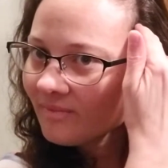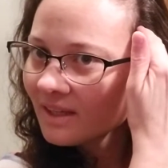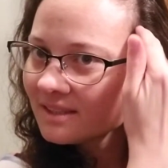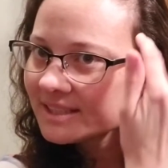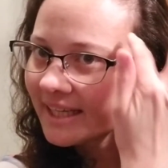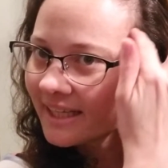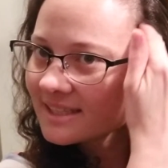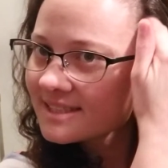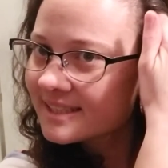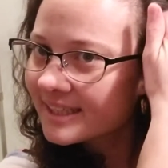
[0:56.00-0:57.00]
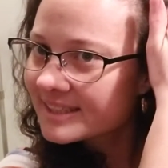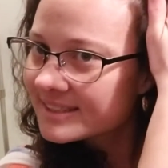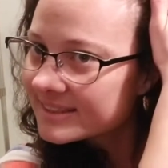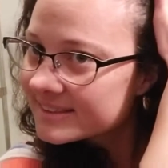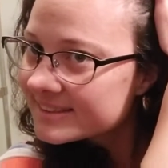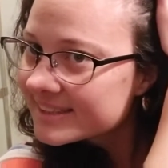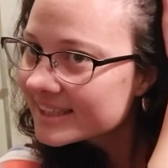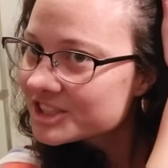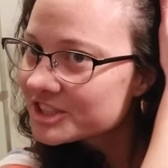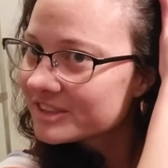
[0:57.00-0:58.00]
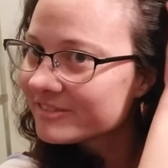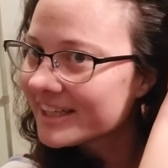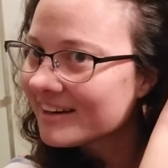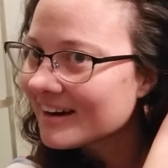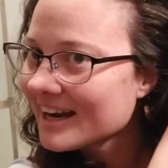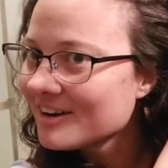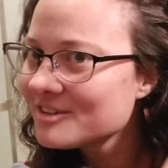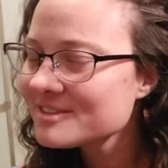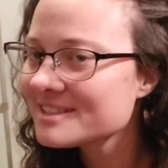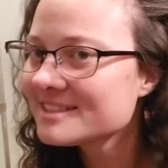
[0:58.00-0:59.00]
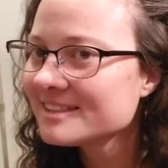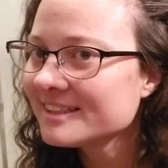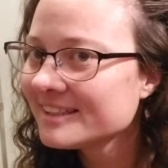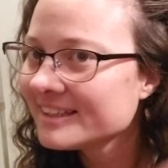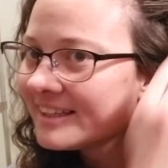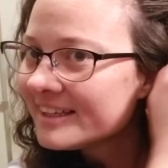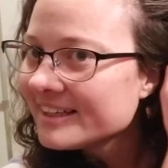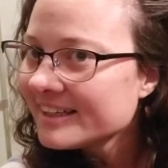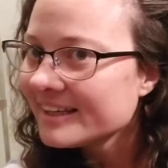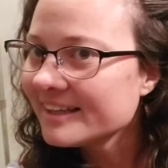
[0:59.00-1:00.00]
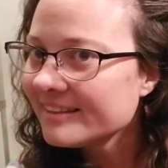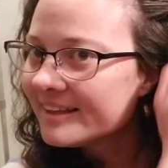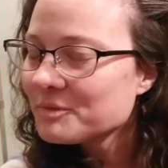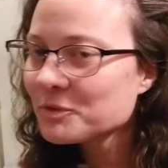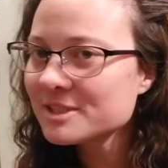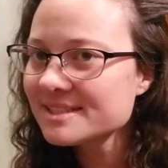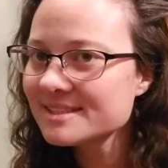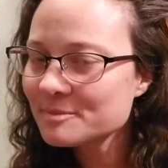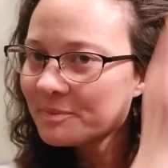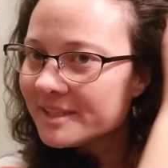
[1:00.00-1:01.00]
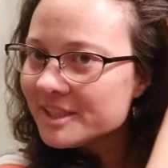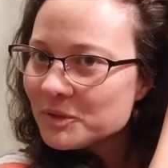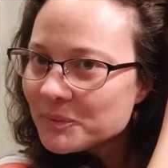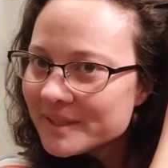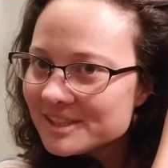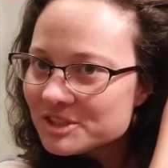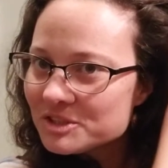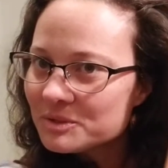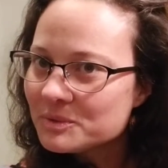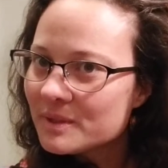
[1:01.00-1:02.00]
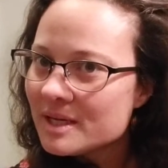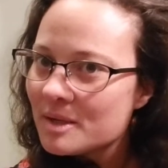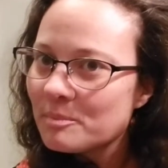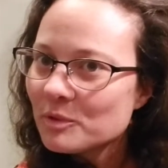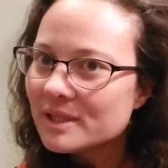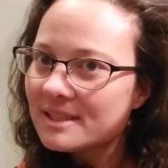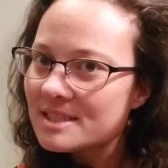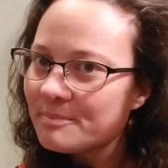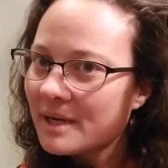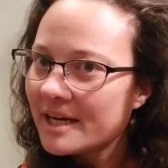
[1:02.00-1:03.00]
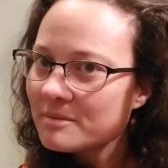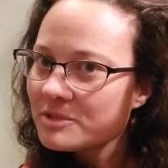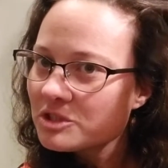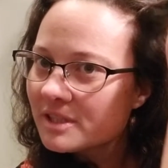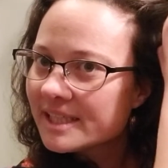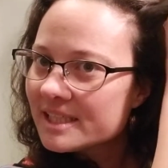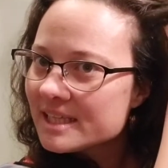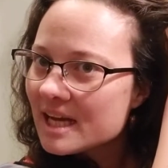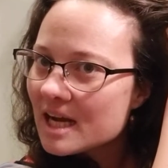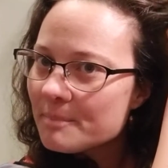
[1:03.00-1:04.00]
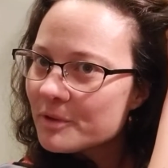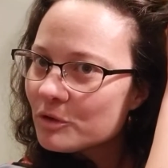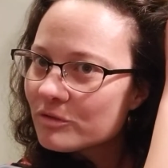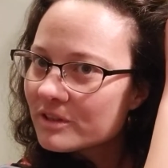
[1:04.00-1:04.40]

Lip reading: Take a second section of hair out, and then we're simply going to bring this bottom strand up over